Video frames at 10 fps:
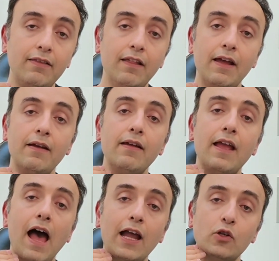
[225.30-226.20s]
the
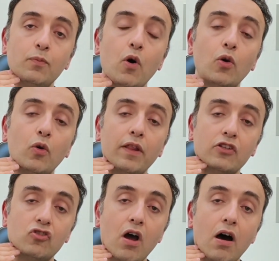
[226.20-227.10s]
hyoid bone or the
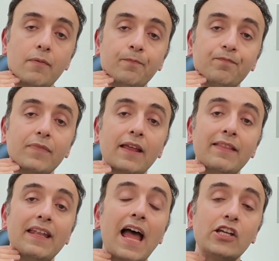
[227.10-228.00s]
jaw,
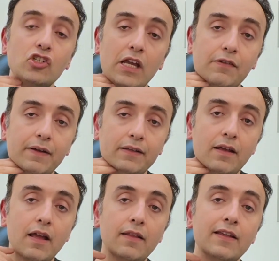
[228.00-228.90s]
then I shave
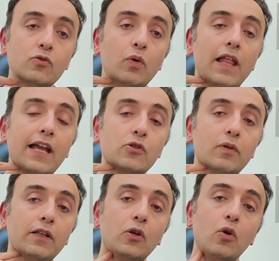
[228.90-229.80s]
it. This will
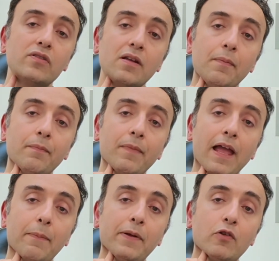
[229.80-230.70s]
actually cause
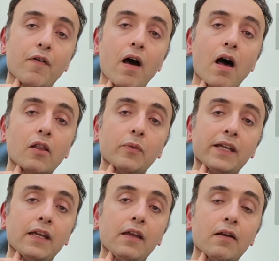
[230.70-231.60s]
a bit of a
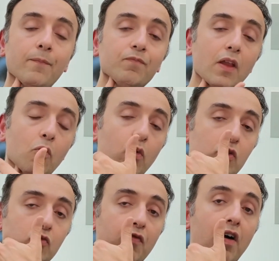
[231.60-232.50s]
hollowing here,
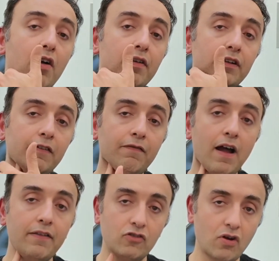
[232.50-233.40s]
which further
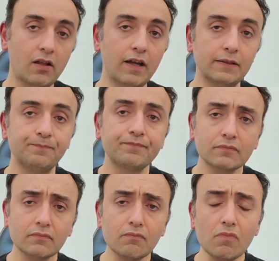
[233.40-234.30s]
define the jawline.
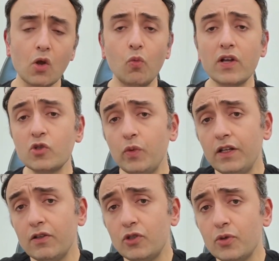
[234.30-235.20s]
Once
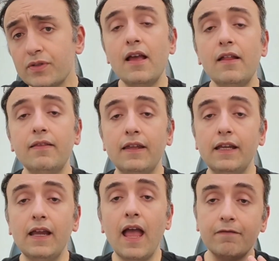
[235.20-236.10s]
we reduce
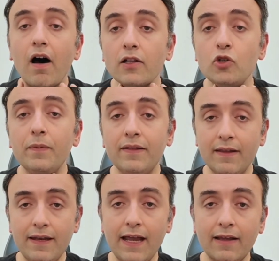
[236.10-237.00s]
the volume in
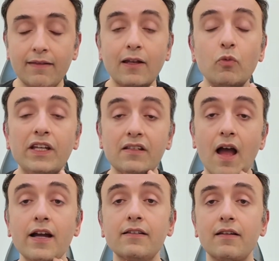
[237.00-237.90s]
the neck, then we
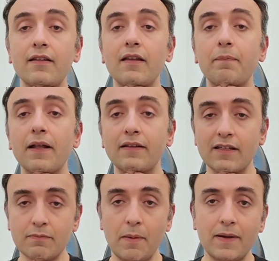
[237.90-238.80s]
tighten the
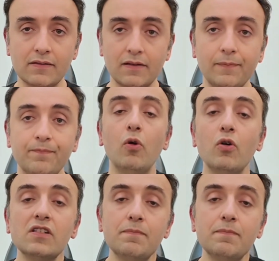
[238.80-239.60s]
platysma muscle. Those